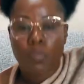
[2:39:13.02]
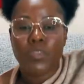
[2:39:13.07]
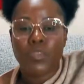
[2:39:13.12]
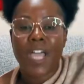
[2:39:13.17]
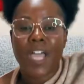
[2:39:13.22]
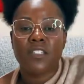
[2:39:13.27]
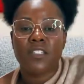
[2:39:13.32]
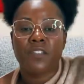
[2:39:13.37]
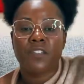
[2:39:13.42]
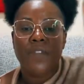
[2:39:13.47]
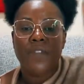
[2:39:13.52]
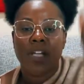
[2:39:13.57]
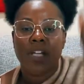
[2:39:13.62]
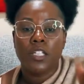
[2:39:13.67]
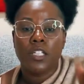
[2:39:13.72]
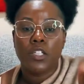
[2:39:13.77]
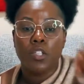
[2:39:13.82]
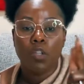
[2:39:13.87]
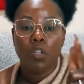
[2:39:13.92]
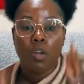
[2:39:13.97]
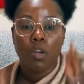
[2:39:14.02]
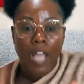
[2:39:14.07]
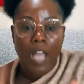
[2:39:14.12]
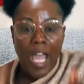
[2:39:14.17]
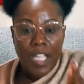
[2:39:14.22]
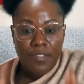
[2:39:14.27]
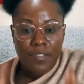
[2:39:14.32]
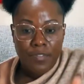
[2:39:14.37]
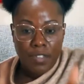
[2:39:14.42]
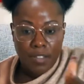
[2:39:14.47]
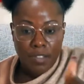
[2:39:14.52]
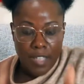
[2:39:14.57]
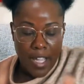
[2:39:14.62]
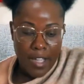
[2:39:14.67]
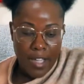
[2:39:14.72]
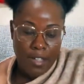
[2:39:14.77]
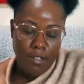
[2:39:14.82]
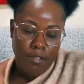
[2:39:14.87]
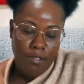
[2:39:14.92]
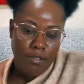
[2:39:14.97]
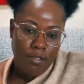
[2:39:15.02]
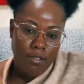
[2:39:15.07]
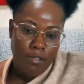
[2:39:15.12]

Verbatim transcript: That's affecting your life today.